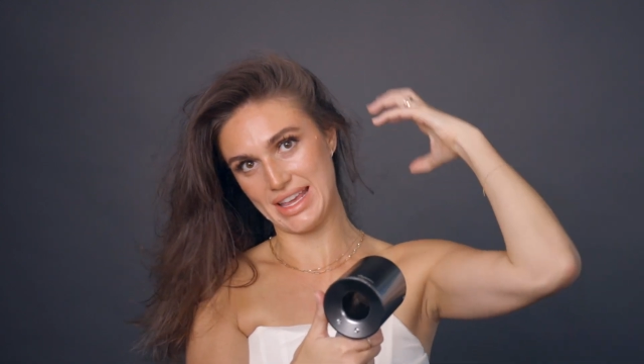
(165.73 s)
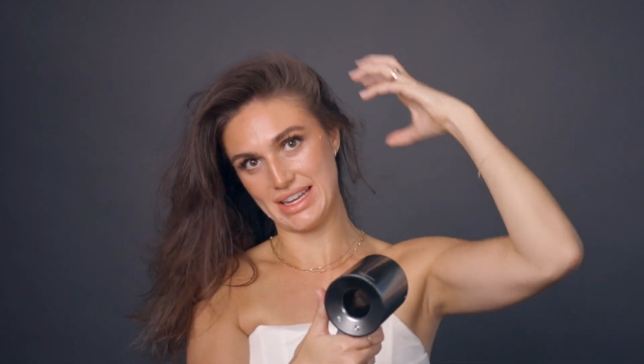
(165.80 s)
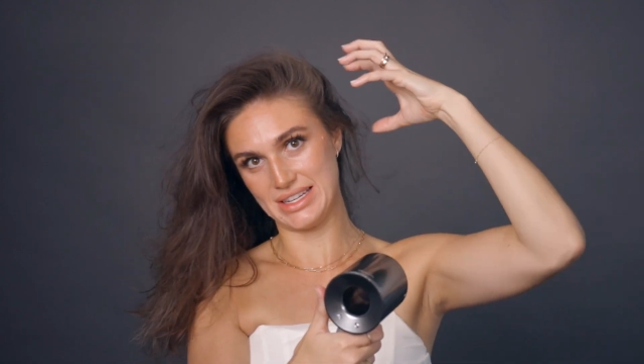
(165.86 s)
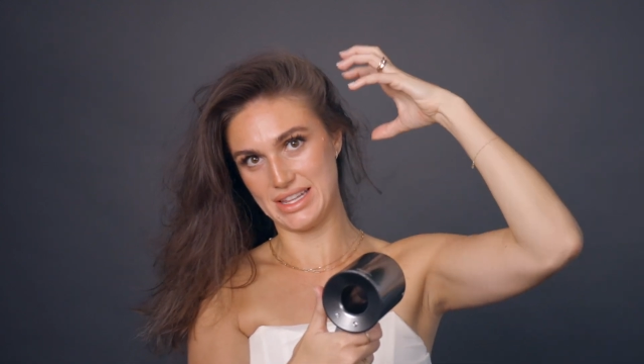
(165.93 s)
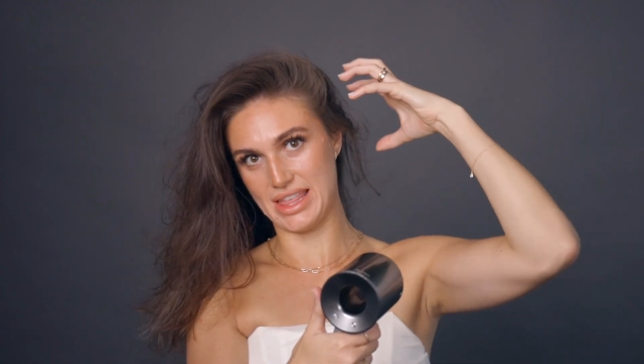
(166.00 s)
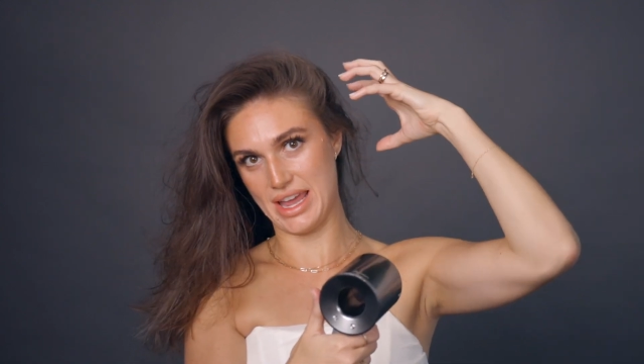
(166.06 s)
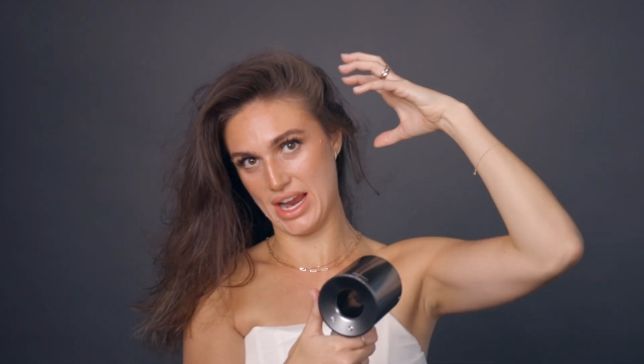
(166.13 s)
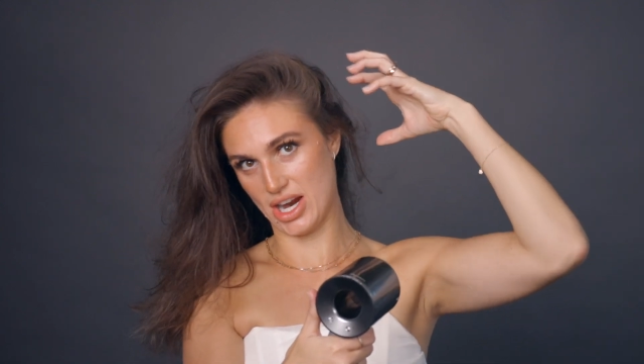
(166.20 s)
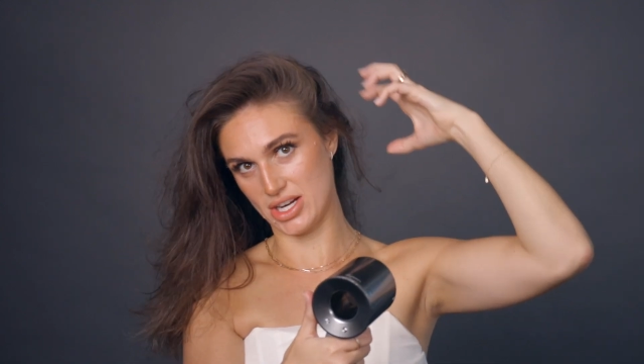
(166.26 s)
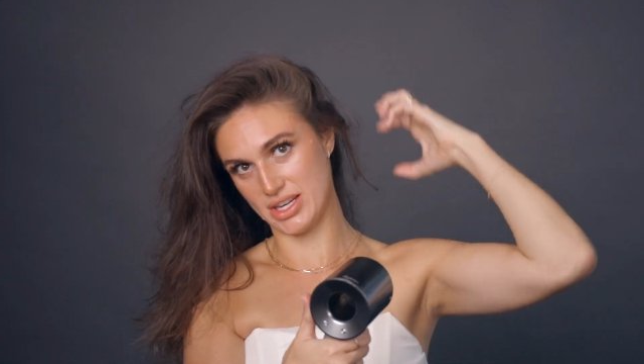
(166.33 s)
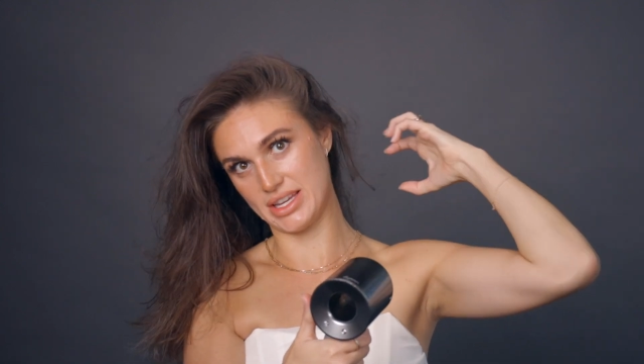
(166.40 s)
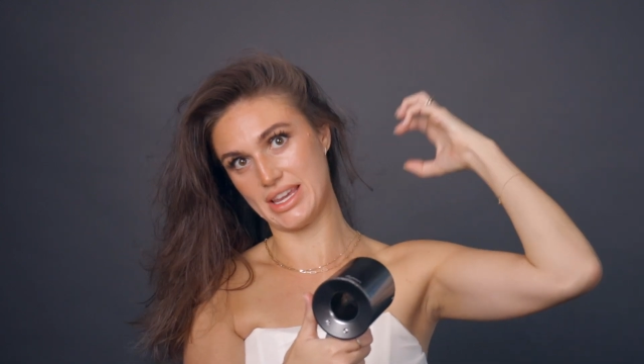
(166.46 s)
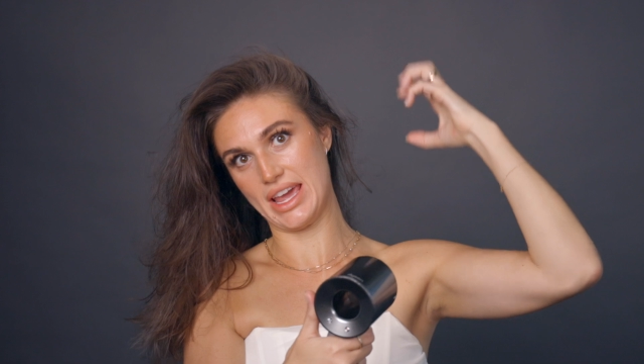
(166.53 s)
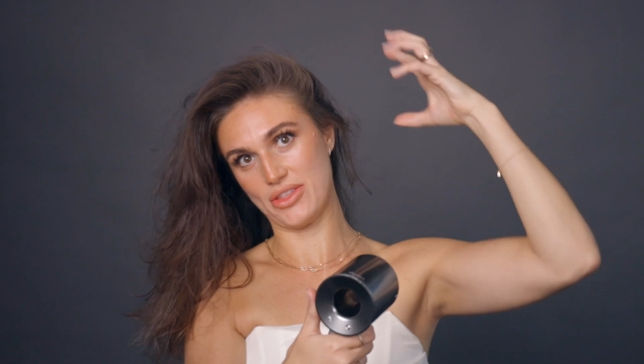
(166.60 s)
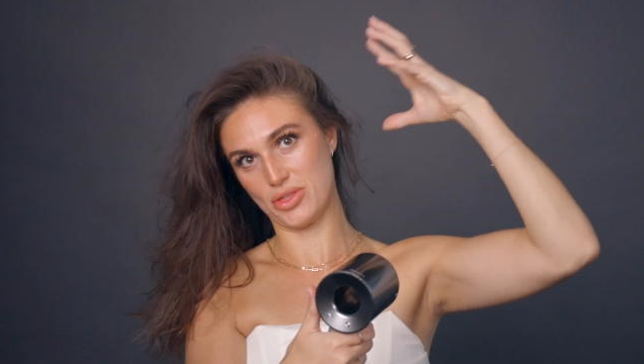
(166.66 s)
into the hair to
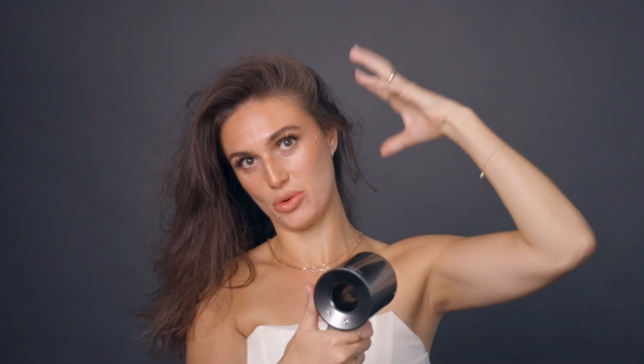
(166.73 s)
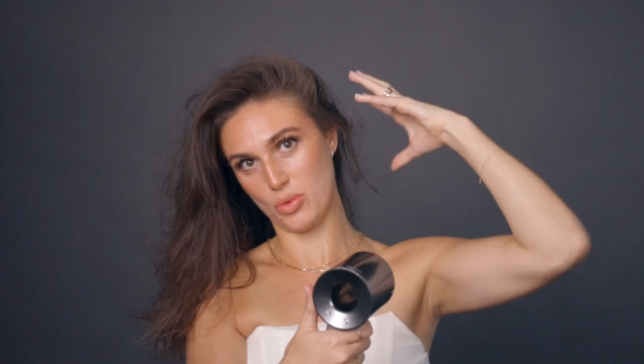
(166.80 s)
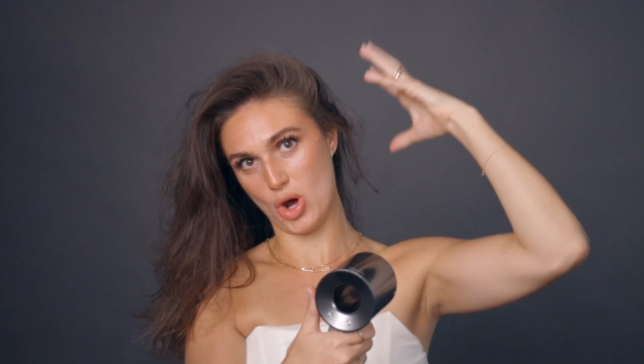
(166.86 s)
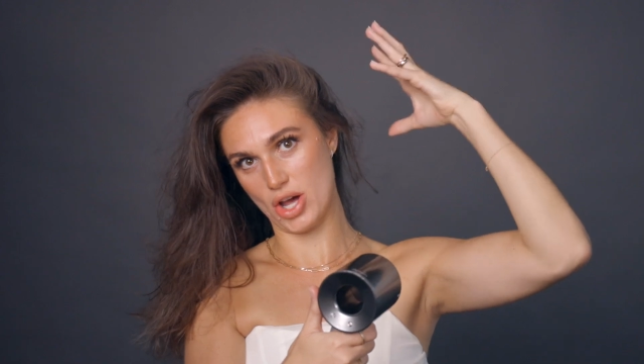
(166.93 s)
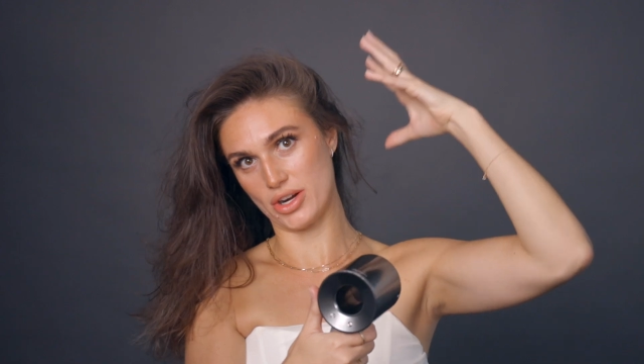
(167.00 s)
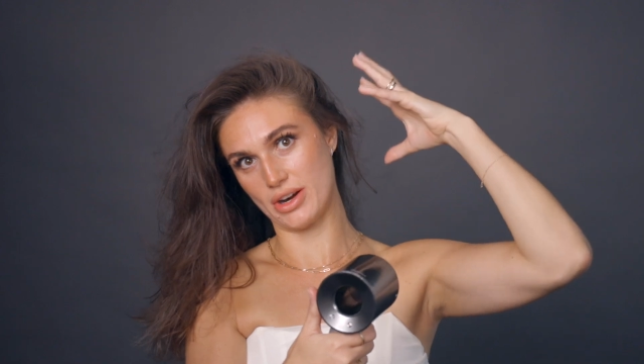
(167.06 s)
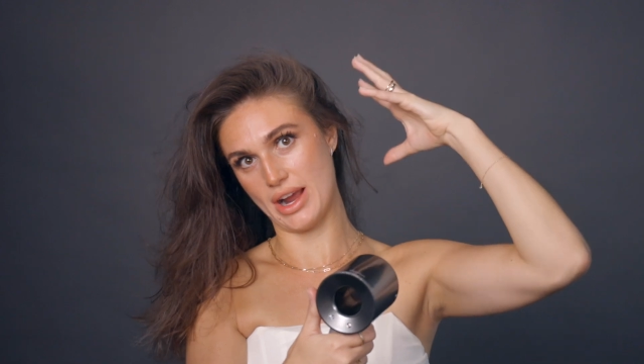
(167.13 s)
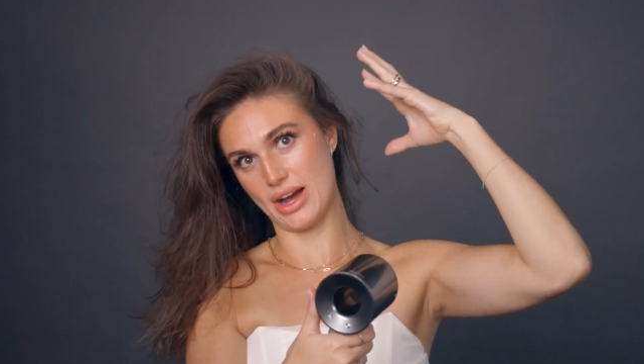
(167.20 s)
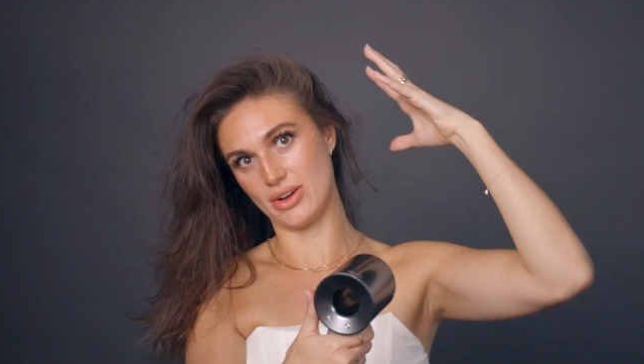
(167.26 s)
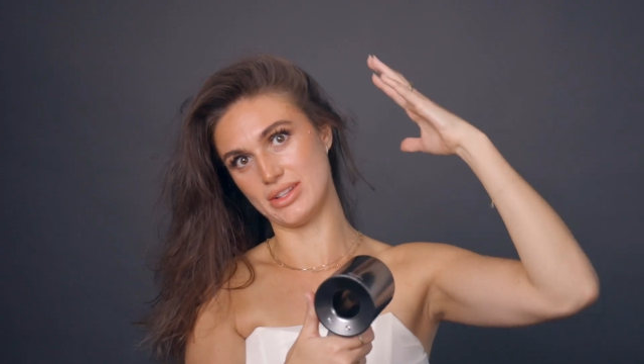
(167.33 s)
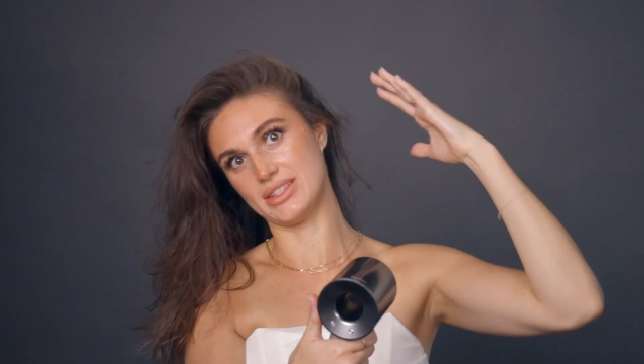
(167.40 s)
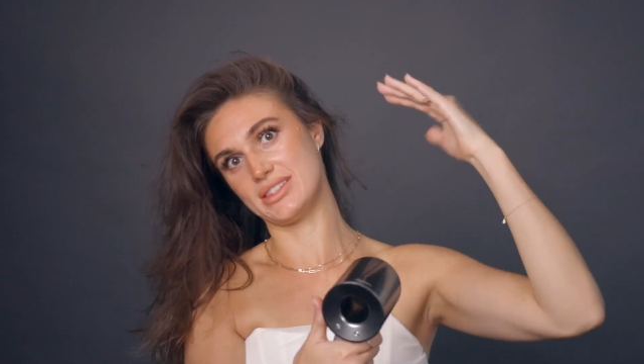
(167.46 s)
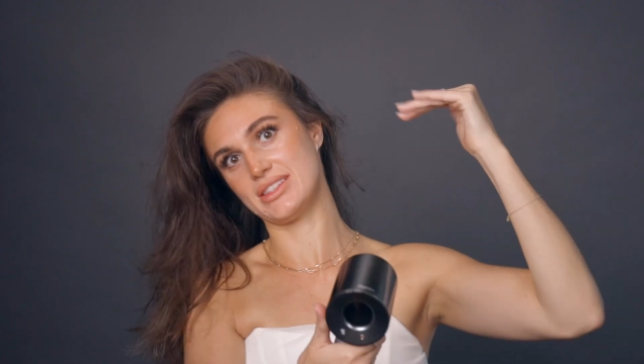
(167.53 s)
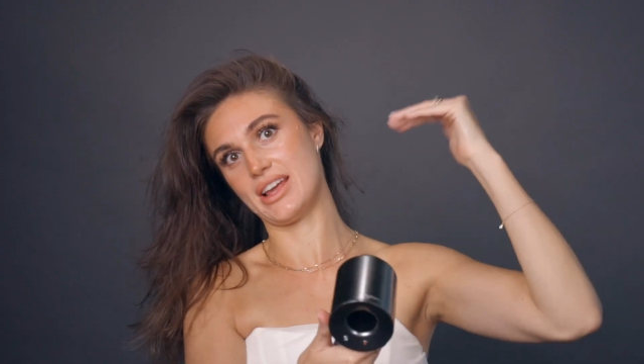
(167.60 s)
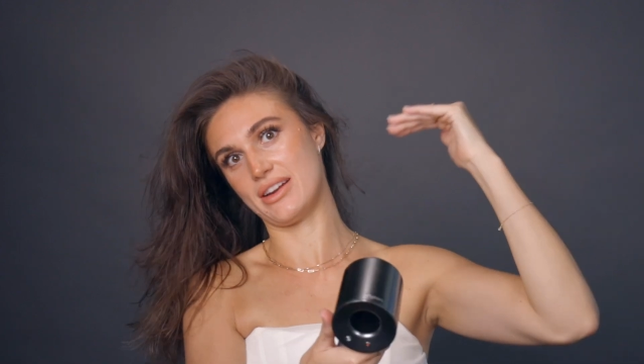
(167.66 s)
get the water out
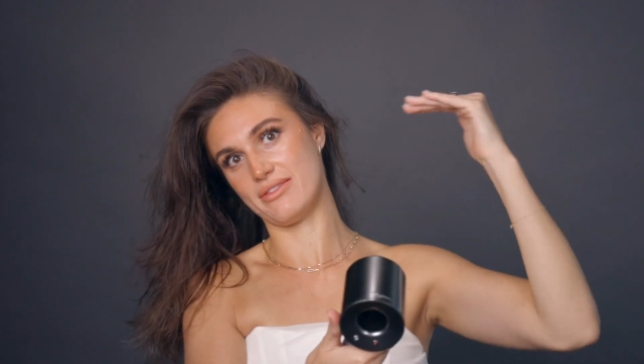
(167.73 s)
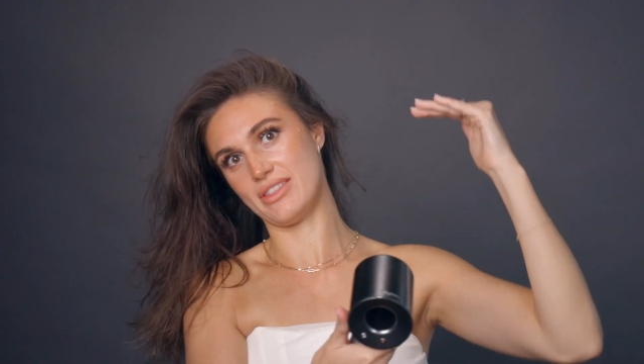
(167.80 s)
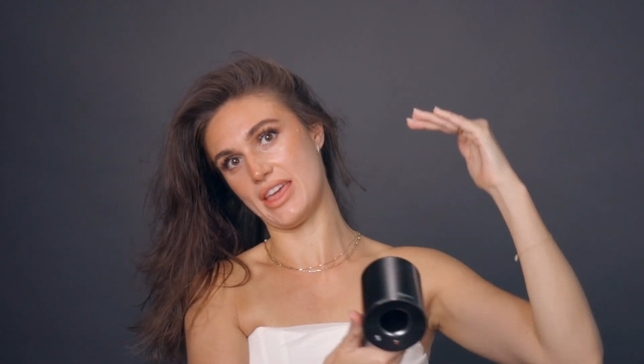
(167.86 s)
instead of